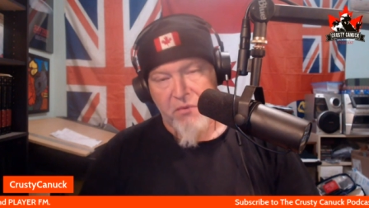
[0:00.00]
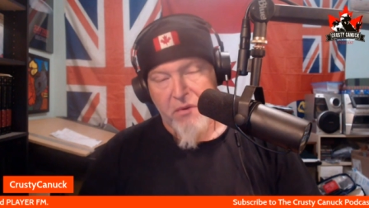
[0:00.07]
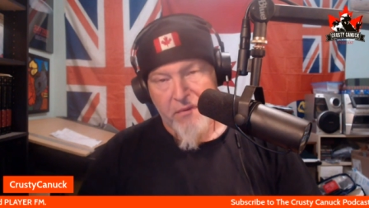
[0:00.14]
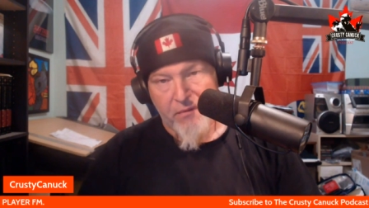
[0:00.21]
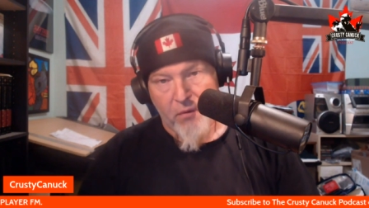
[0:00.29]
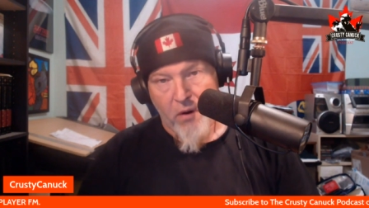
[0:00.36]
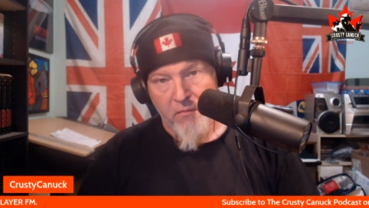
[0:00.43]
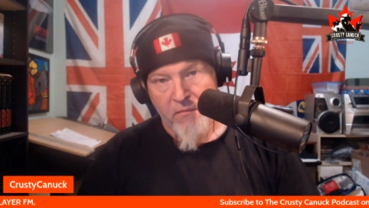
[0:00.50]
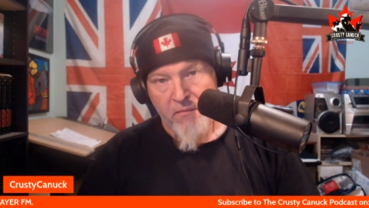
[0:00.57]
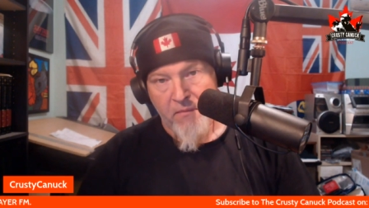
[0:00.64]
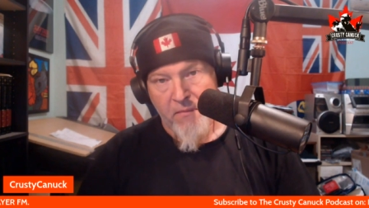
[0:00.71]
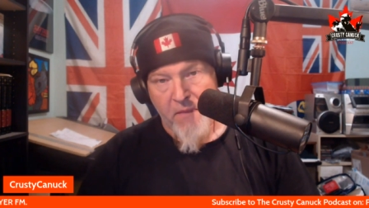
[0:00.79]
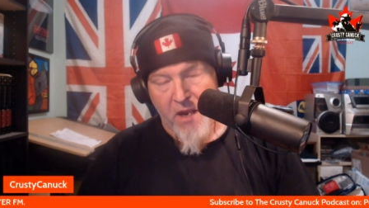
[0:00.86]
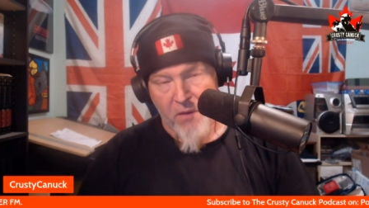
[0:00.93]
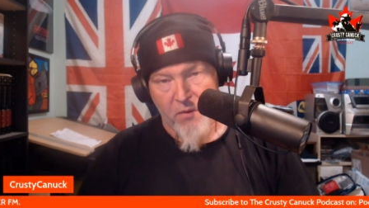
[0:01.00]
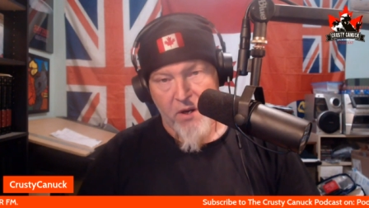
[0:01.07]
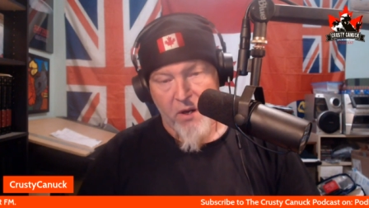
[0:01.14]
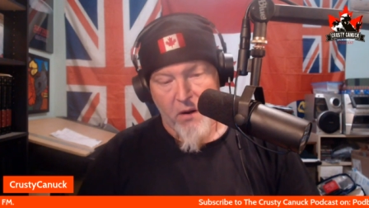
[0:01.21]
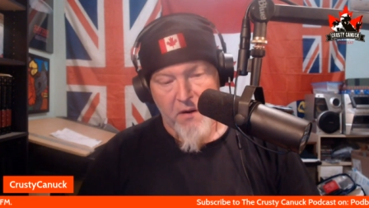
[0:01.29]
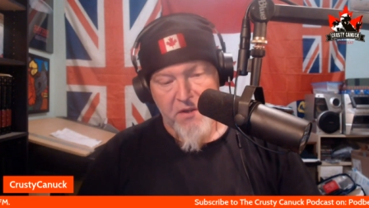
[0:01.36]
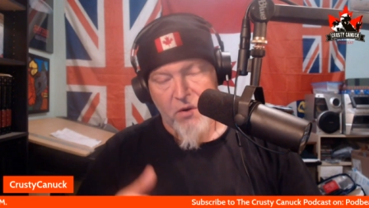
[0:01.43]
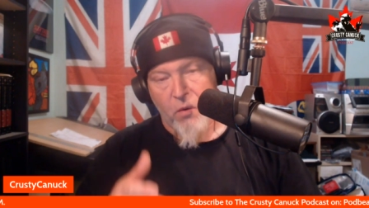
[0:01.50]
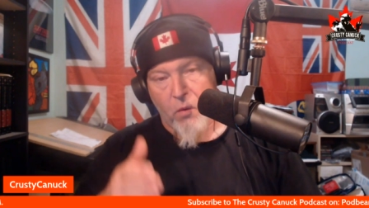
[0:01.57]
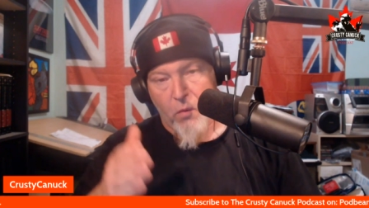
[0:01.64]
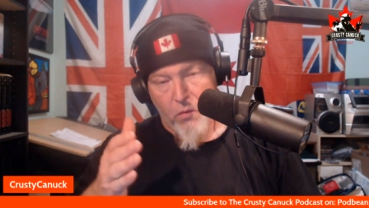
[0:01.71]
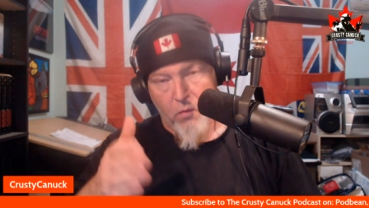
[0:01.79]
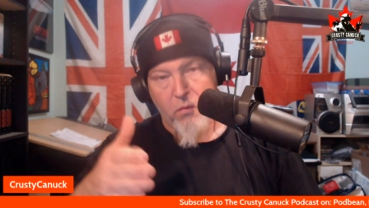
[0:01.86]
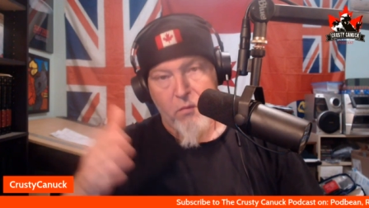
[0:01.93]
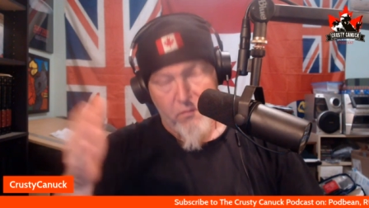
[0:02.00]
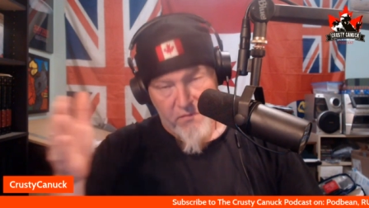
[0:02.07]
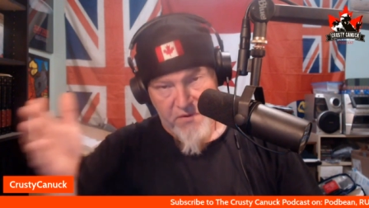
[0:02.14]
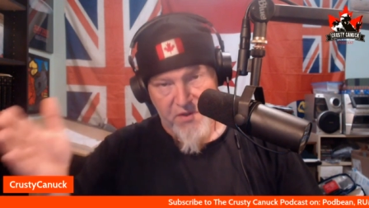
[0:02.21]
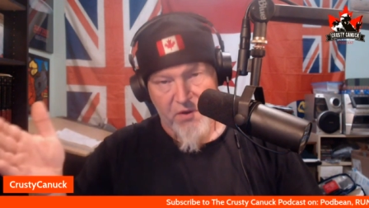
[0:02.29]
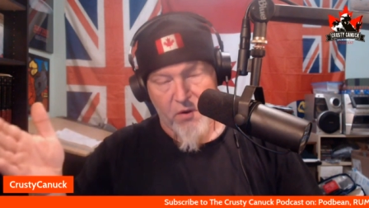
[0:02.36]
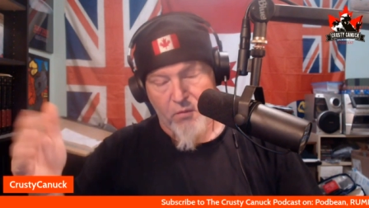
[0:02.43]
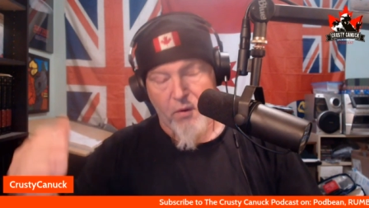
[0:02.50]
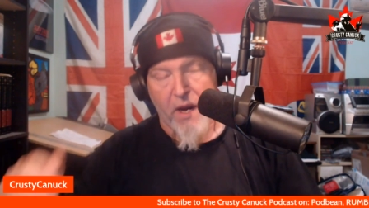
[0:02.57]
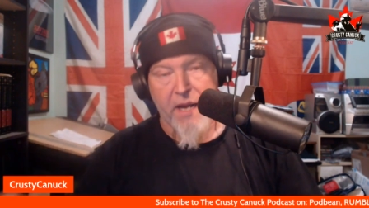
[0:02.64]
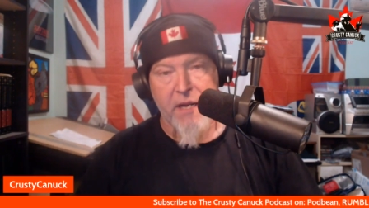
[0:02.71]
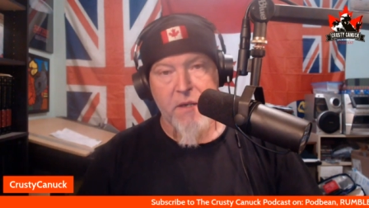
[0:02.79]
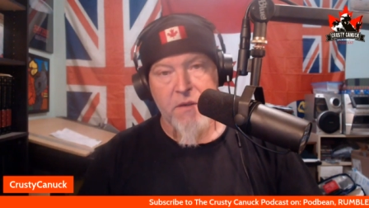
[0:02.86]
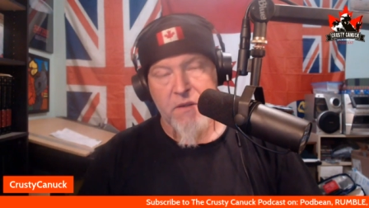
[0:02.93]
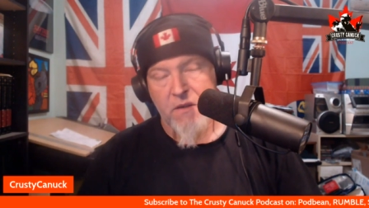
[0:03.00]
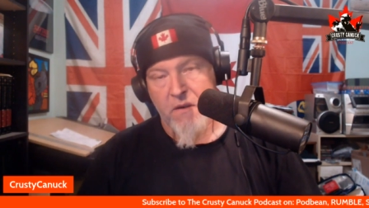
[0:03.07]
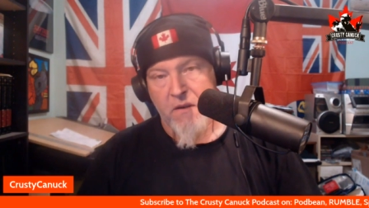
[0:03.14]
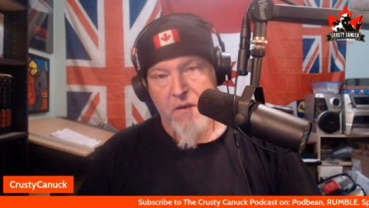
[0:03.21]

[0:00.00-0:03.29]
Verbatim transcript: reform in regards to certain ridings,